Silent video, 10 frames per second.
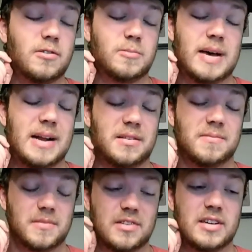
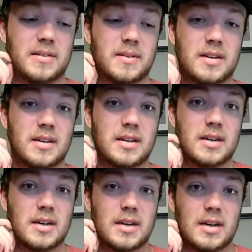battle. So,
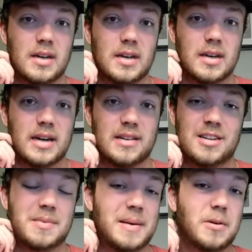and it
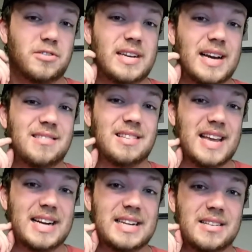seemed like most of you guys
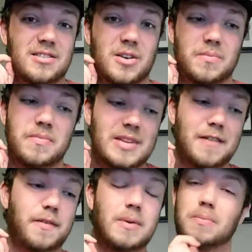liked it. So I'm
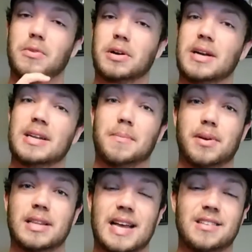definitely looking to
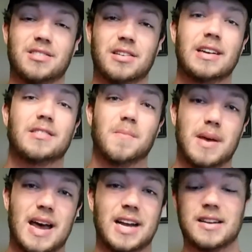bring that series
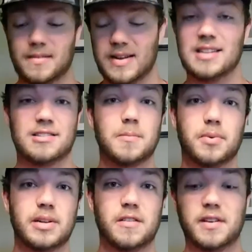back at some
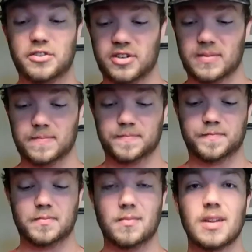point in the future.
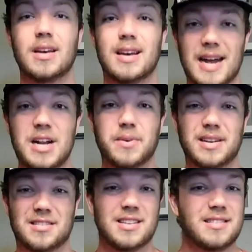
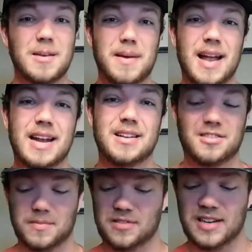Anyways, let's get back into
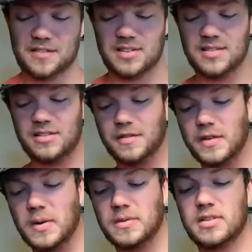some 6-cents here,
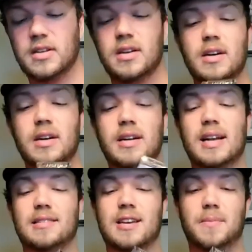folks.
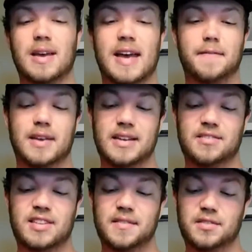Next up, we have a
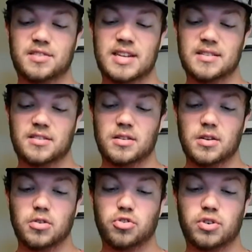6-cents
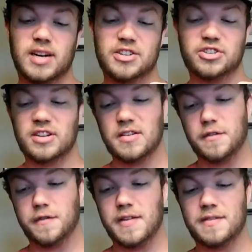Crush
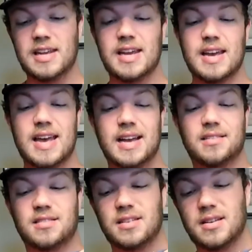
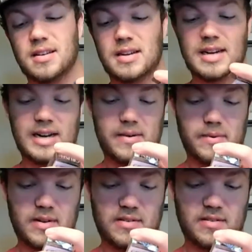50X, and
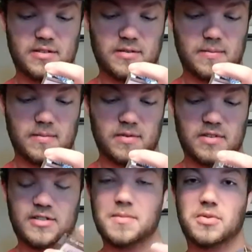what is this?
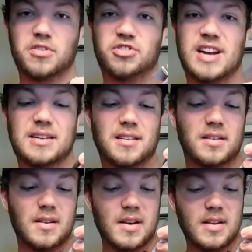Just some sort of shad
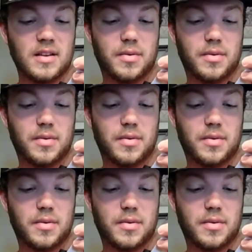color. The